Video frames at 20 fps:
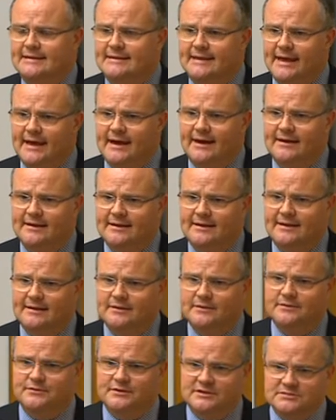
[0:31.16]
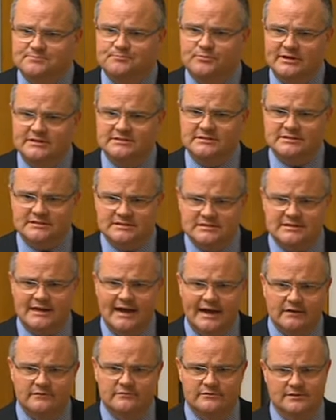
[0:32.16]
Now, this brings into
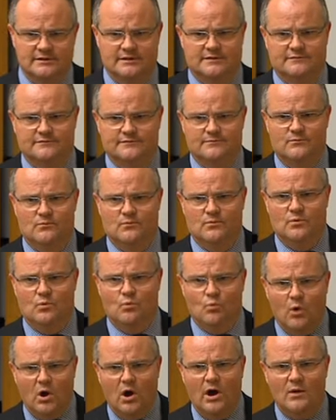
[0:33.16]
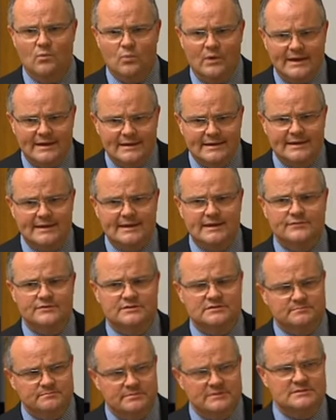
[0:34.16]
stark relief why we need
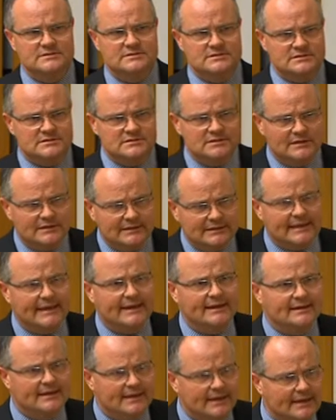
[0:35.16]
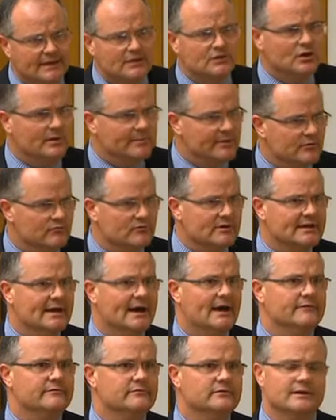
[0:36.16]
this business-led economic
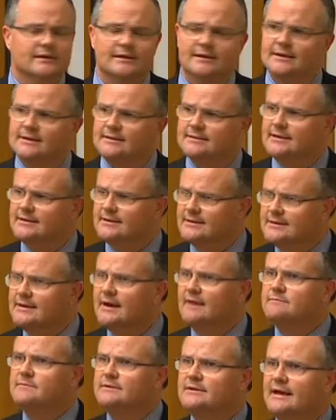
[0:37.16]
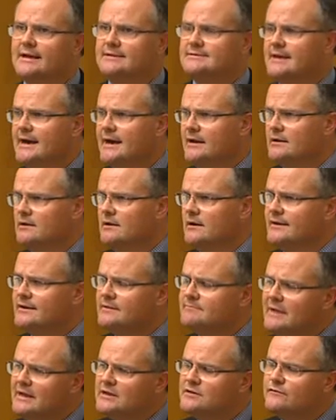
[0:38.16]
recovery that the government has outlined.
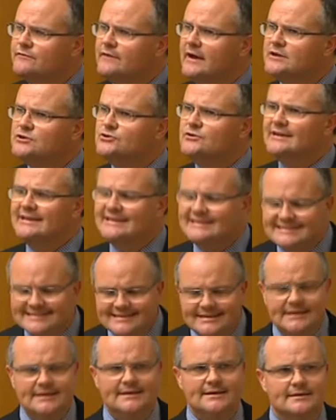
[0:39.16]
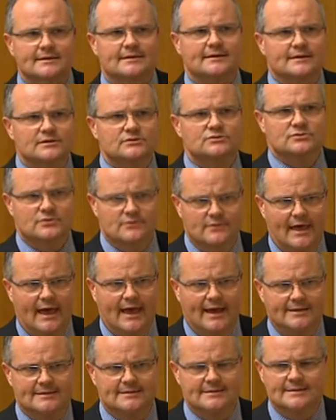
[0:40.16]
And manufacturing is key to
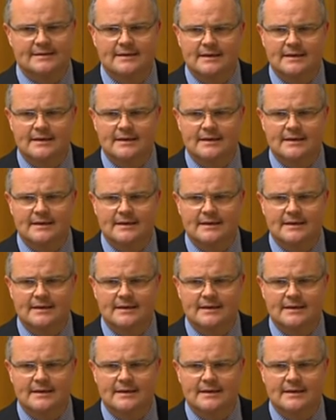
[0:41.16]
that,